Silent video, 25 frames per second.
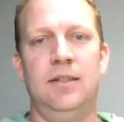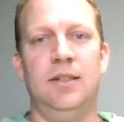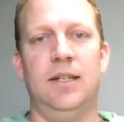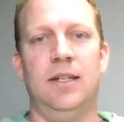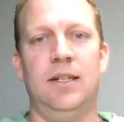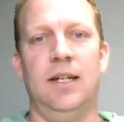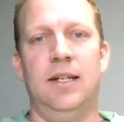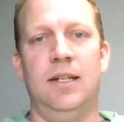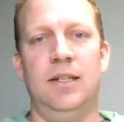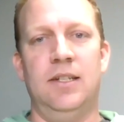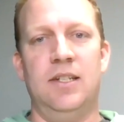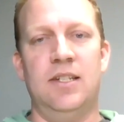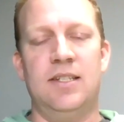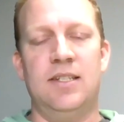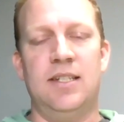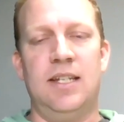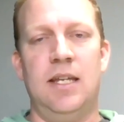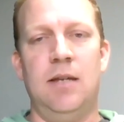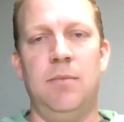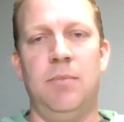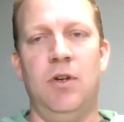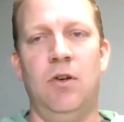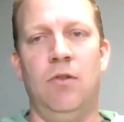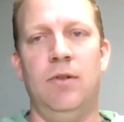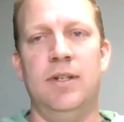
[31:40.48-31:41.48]
kind of just
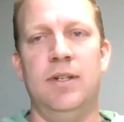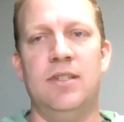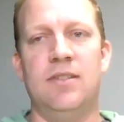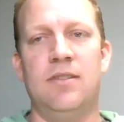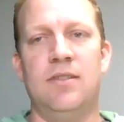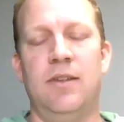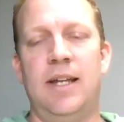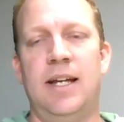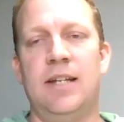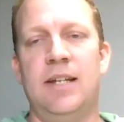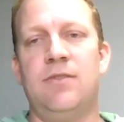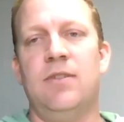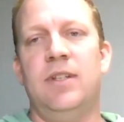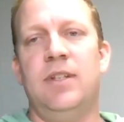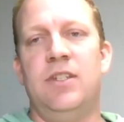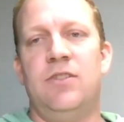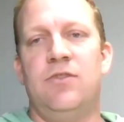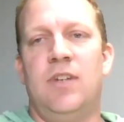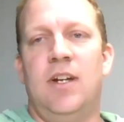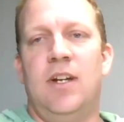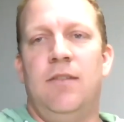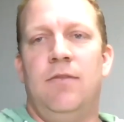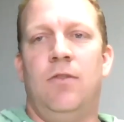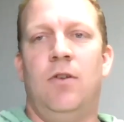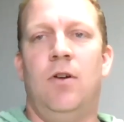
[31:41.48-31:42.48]
keep going. So that's really
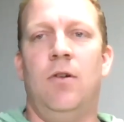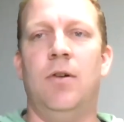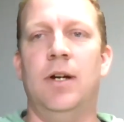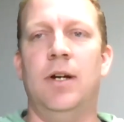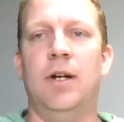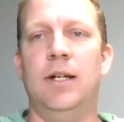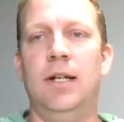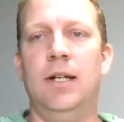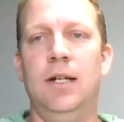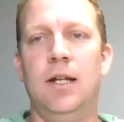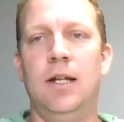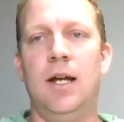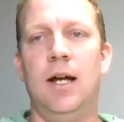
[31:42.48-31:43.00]
straightforward.